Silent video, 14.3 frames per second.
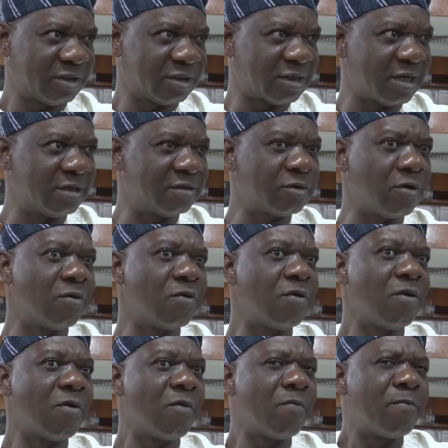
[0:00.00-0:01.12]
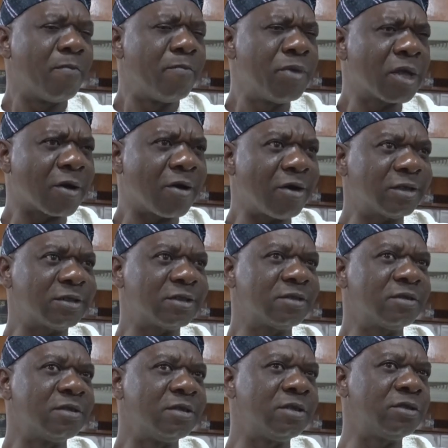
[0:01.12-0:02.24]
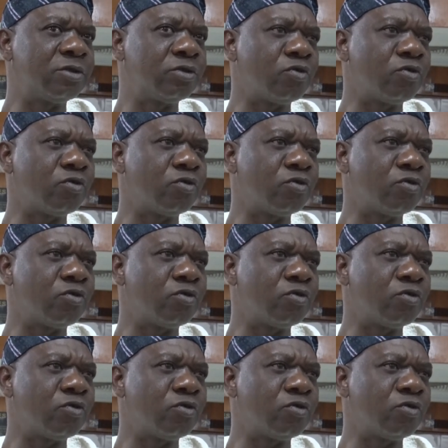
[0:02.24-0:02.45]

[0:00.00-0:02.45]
Saying so because the